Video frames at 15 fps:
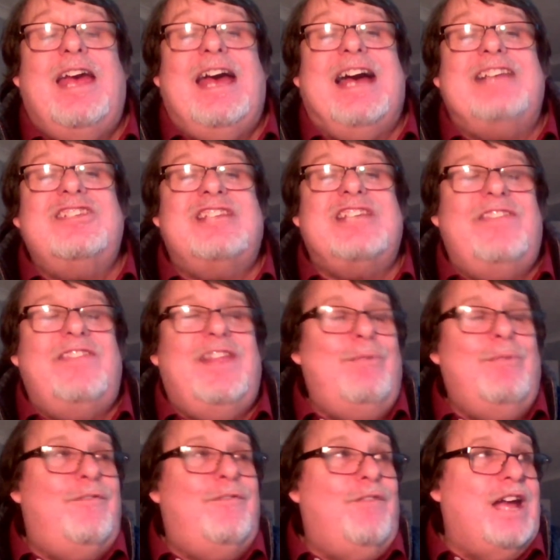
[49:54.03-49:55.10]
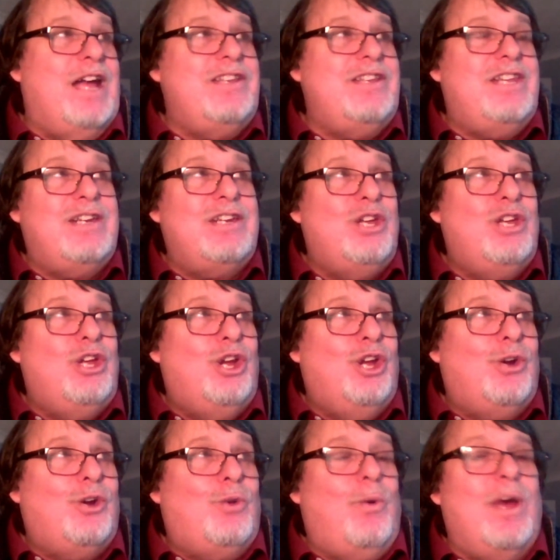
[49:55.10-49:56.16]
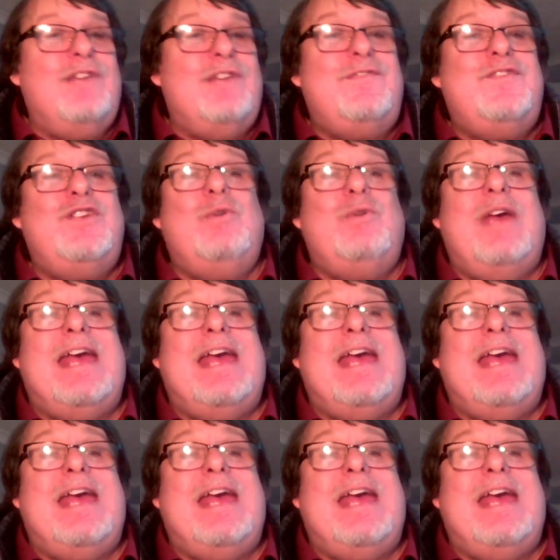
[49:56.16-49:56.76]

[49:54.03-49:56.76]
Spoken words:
and suddenly we're finding quite a few